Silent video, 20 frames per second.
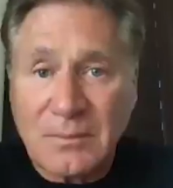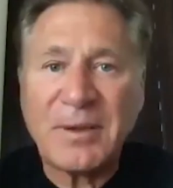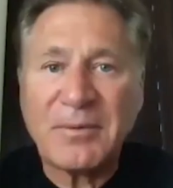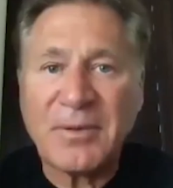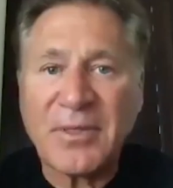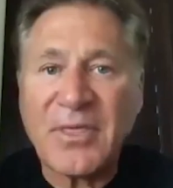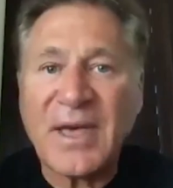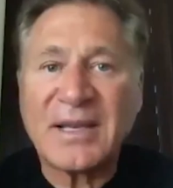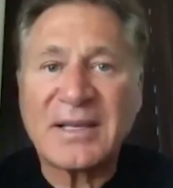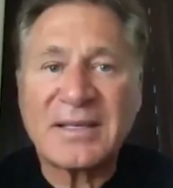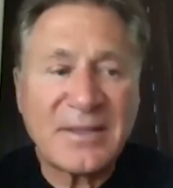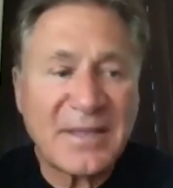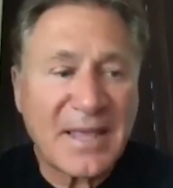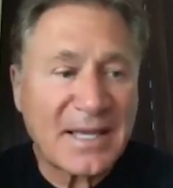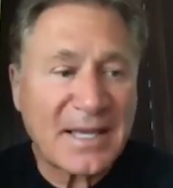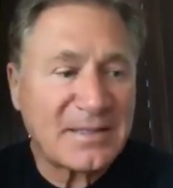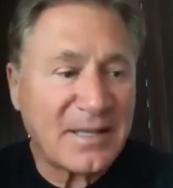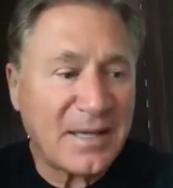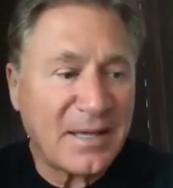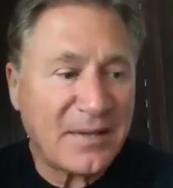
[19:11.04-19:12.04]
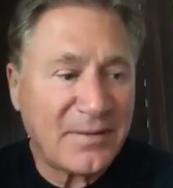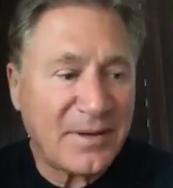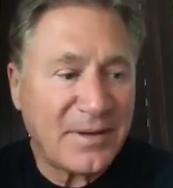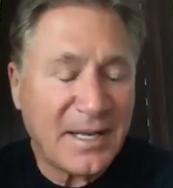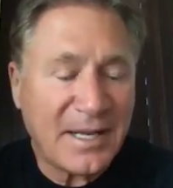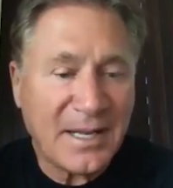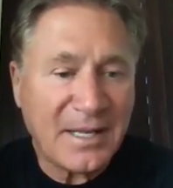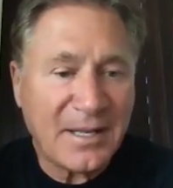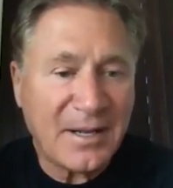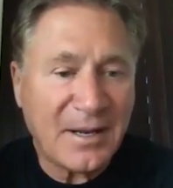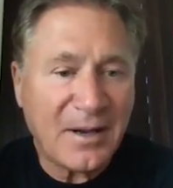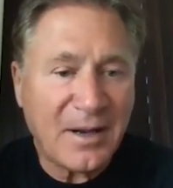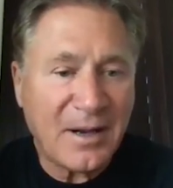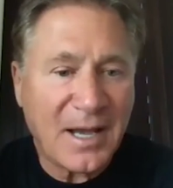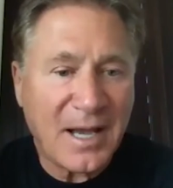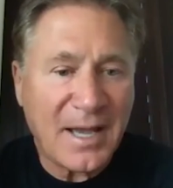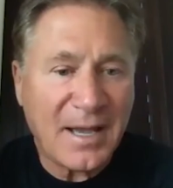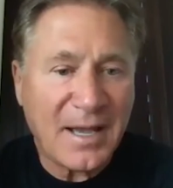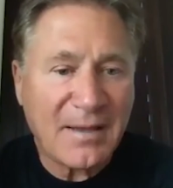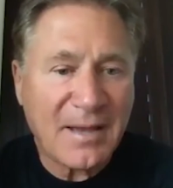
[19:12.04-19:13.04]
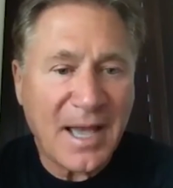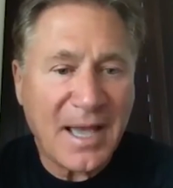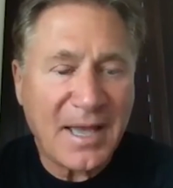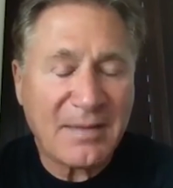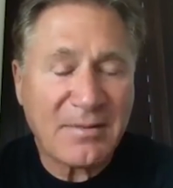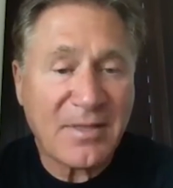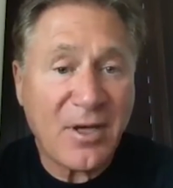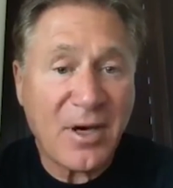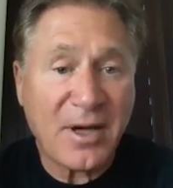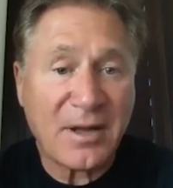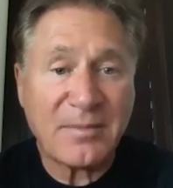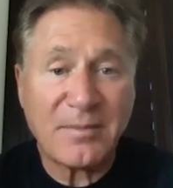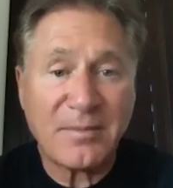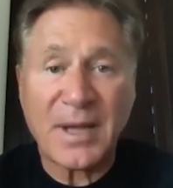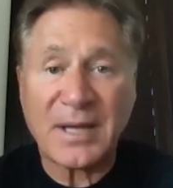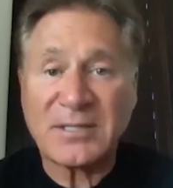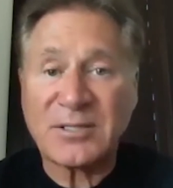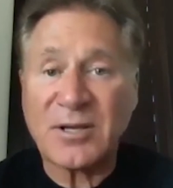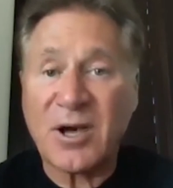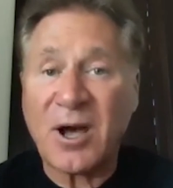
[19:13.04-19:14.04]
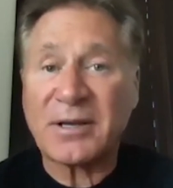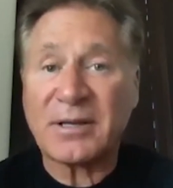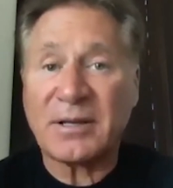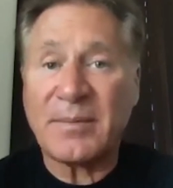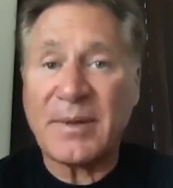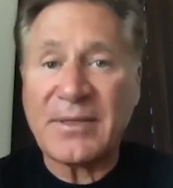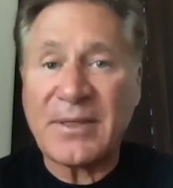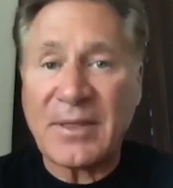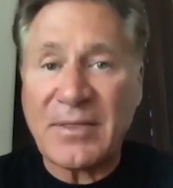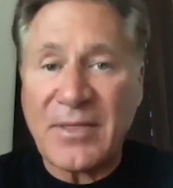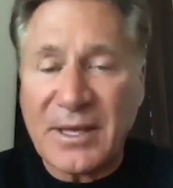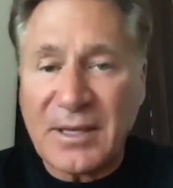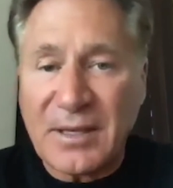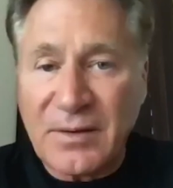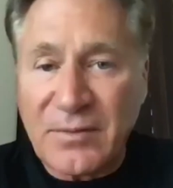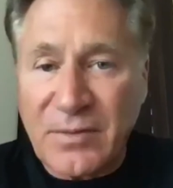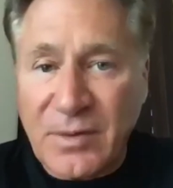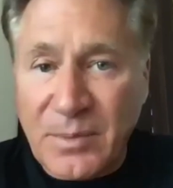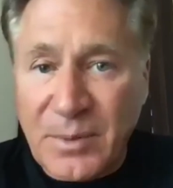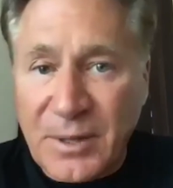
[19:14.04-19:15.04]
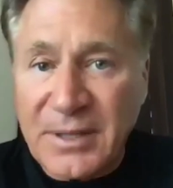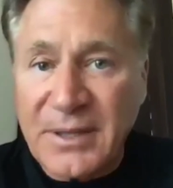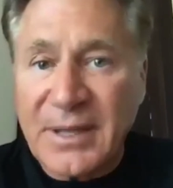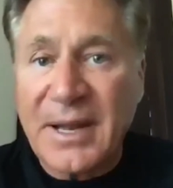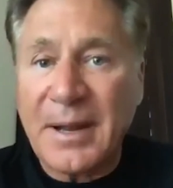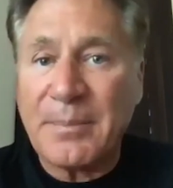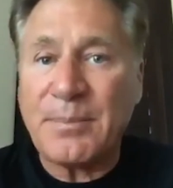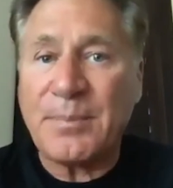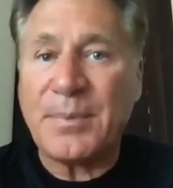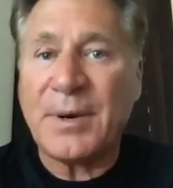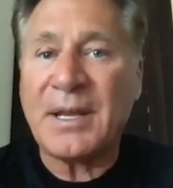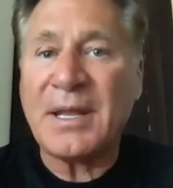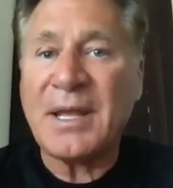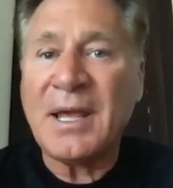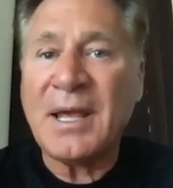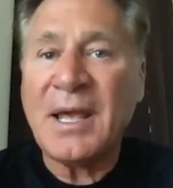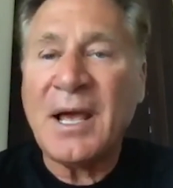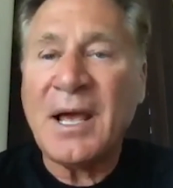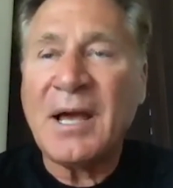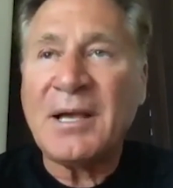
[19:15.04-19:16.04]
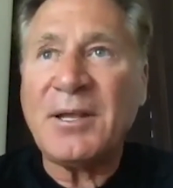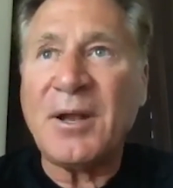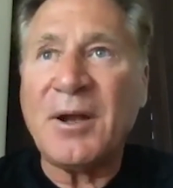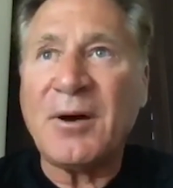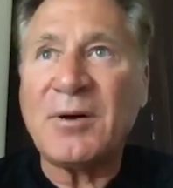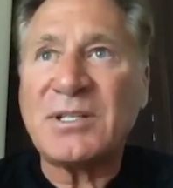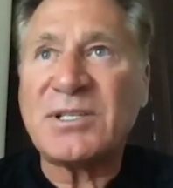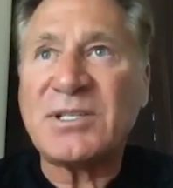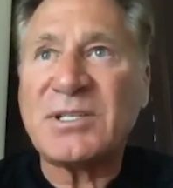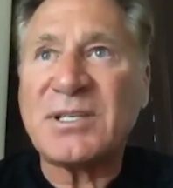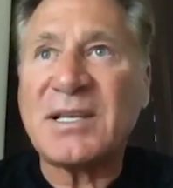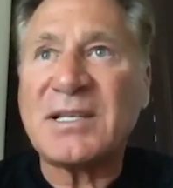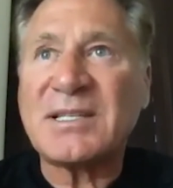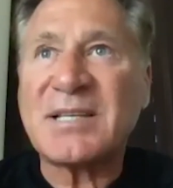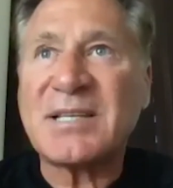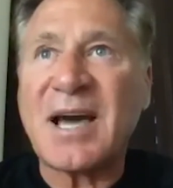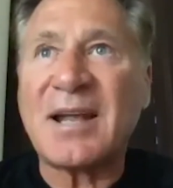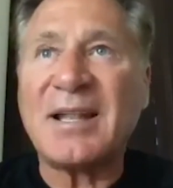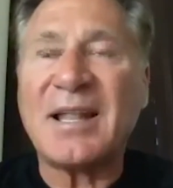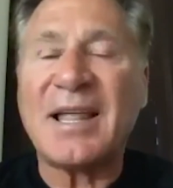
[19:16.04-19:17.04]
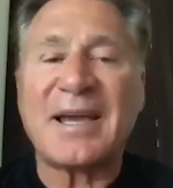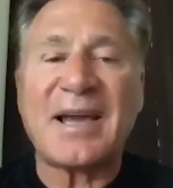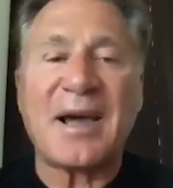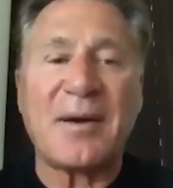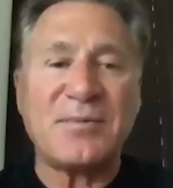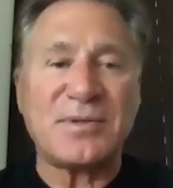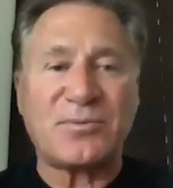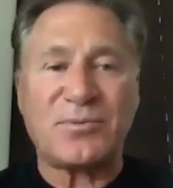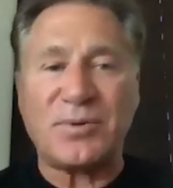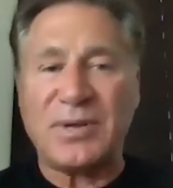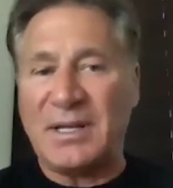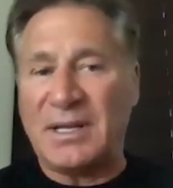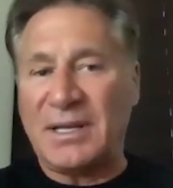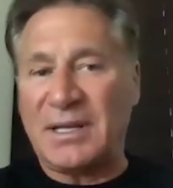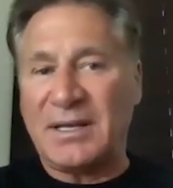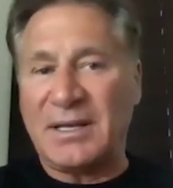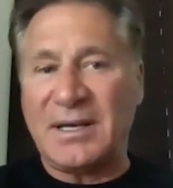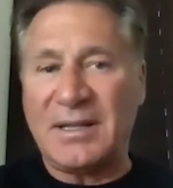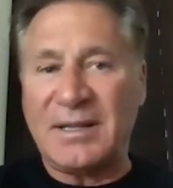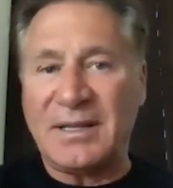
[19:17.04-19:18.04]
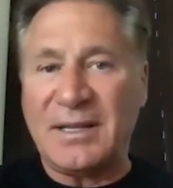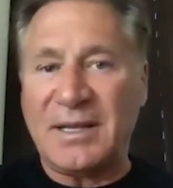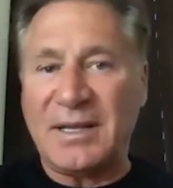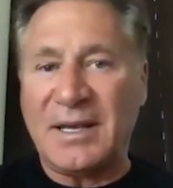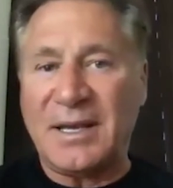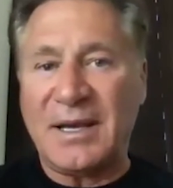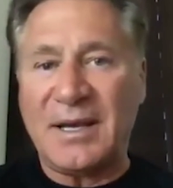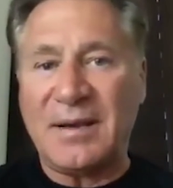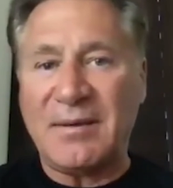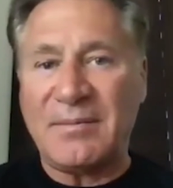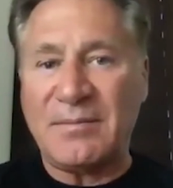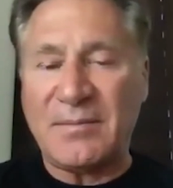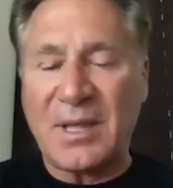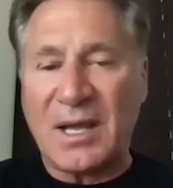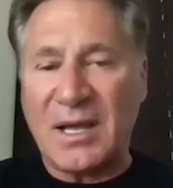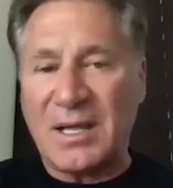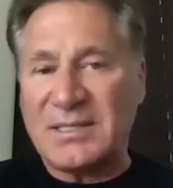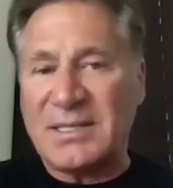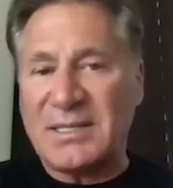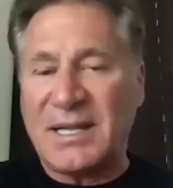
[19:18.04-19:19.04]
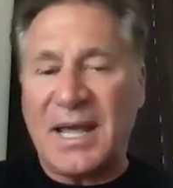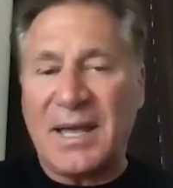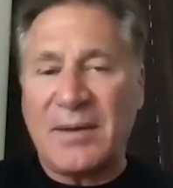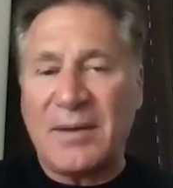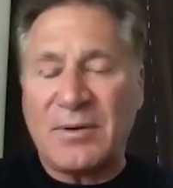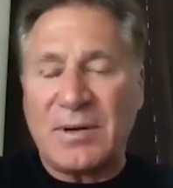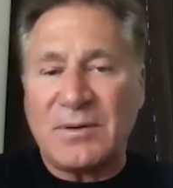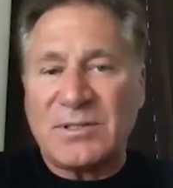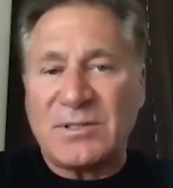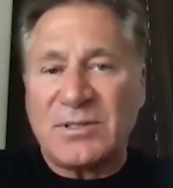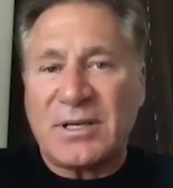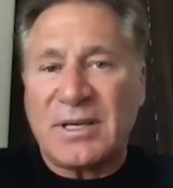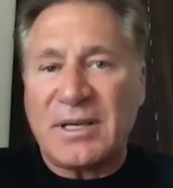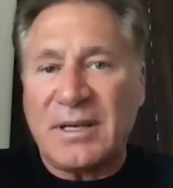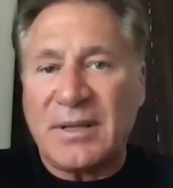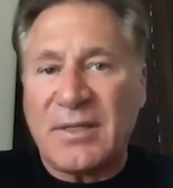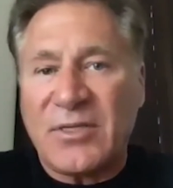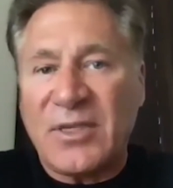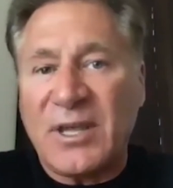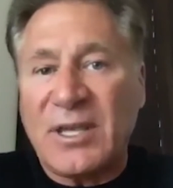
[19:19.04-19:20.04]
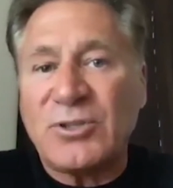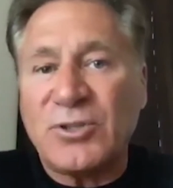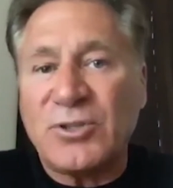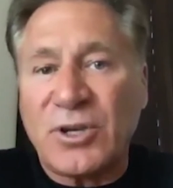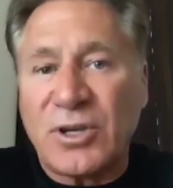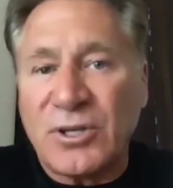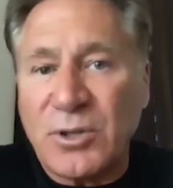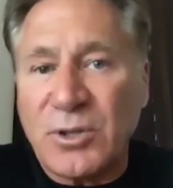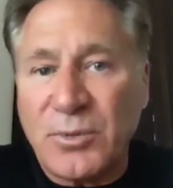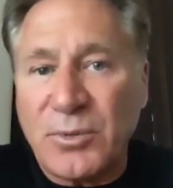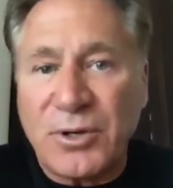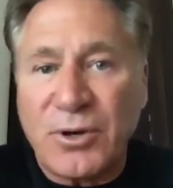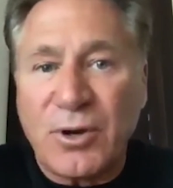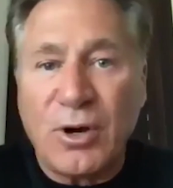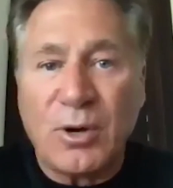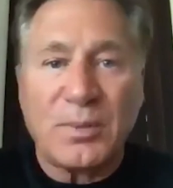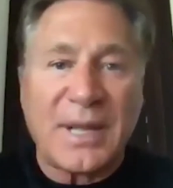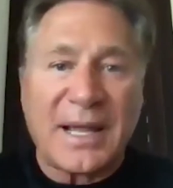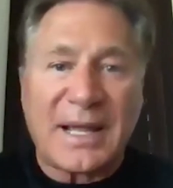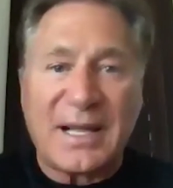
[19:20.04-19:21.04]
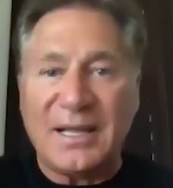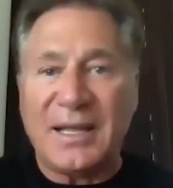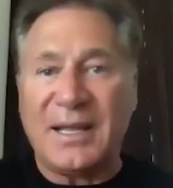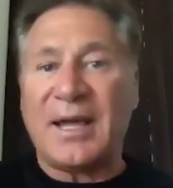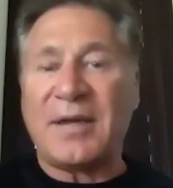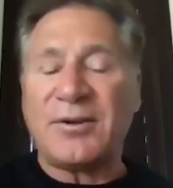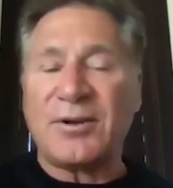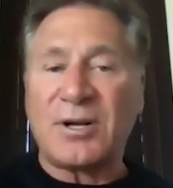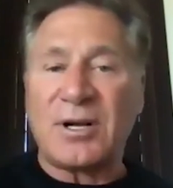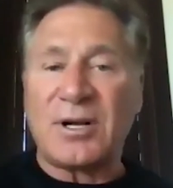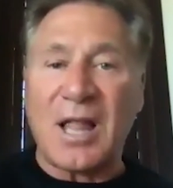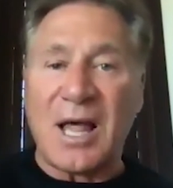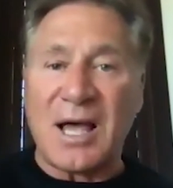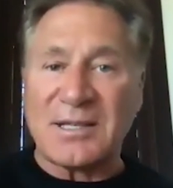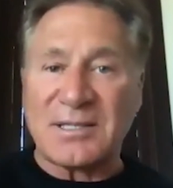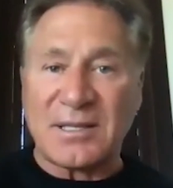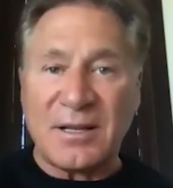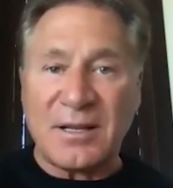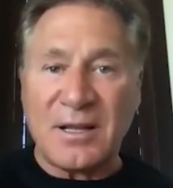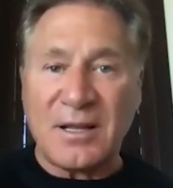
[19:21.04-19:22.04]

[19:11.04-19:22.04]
Well, thanks, David. And I hadn't thought about talking about that. Thank you for bringing that up. But it's kind of like I was reading on the today when I was looking at things you can do in your home, like clean out your closet.